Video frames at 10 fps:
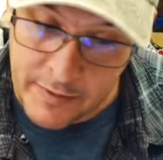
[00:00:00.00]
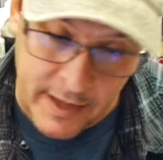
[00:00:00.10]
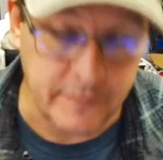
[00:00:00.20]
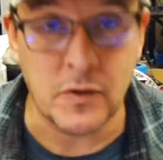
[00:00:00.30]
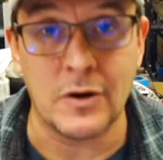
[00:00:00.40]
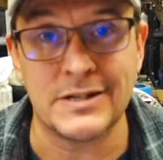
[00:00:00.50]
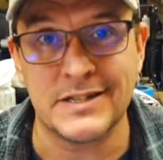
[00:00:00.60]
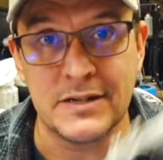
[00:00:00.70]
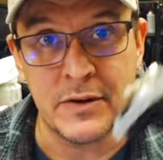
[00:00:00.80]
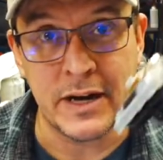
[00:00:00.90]
and then of
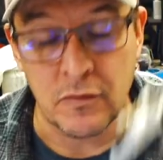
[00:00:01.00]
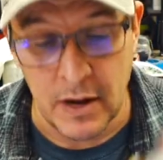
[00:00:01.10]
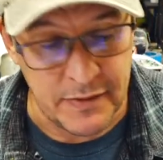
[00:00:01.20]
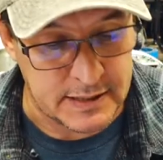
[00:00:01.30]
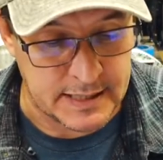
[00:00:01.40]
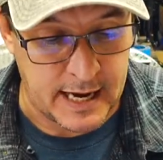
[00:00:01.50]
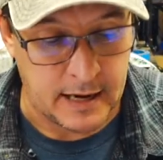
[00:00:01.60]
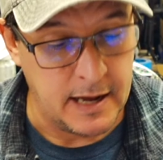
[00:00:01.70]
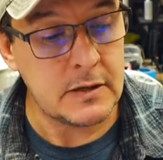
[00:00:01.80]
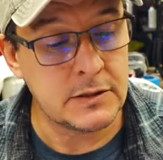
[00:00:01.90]
course we got to run this
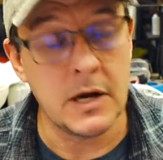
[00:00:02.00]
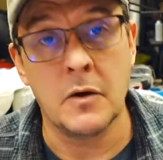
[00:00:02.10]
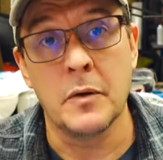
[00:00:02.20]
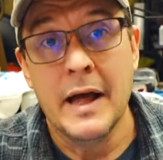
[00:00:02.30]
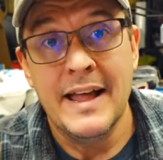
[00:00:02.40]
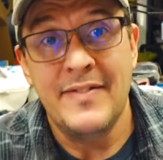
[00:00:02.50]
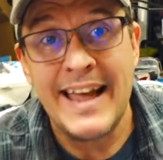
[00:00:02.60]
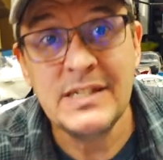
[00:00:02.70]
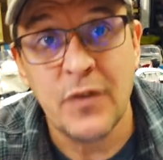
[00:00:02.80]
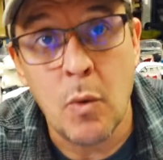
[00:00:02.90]
thing. So
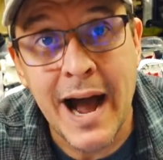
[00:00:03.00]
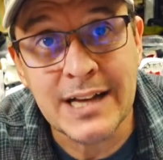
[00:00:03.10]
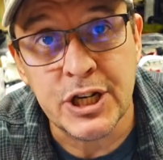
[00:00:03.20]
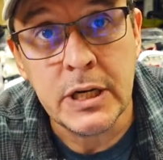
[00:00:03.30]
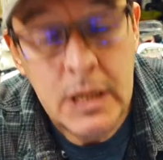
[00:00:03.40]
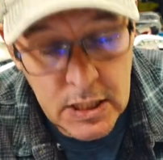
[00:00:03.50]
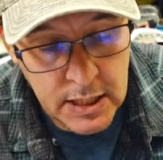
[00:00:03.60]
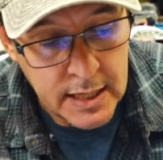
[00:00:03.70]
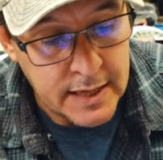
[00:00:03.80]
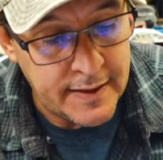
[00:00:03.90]
thanks for watching.
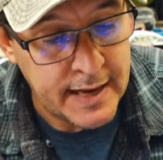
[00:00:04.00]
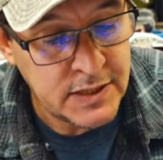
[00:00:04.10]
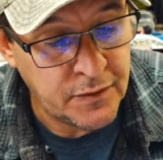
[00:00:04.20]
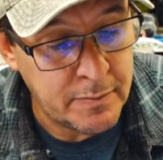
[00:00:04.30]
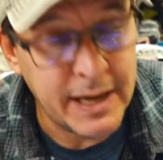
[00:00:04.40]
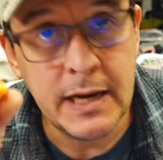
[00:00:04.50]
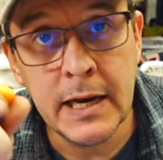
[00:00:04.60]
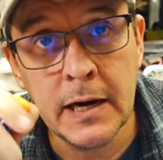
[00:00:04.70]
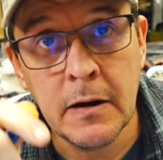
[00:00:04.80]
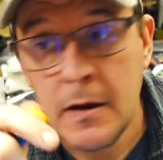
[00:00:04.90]
Thanks for being
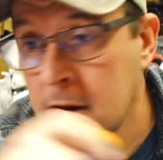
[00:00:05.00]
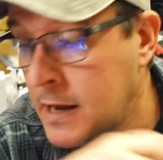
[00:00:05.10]
here.